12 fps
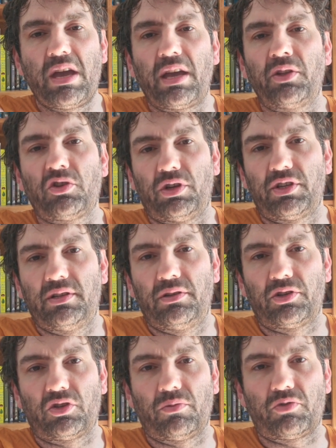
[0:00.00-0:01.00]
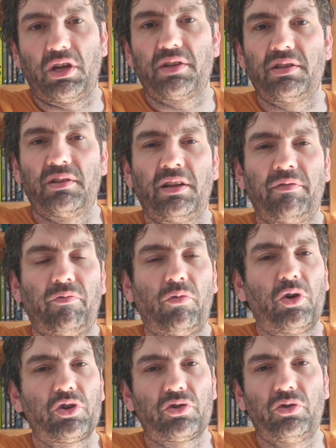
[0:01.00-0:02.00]
big interest in this subject and I've
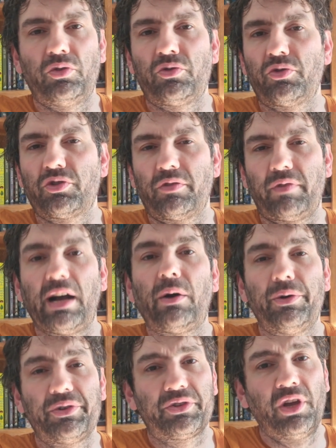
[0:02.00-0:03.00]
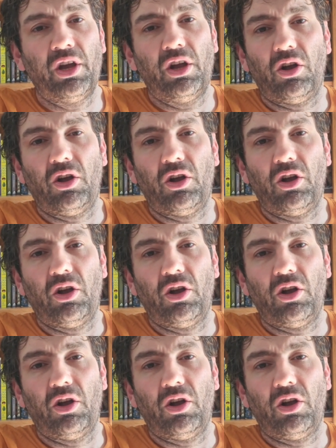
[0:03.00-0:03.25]
watched hundreds of hours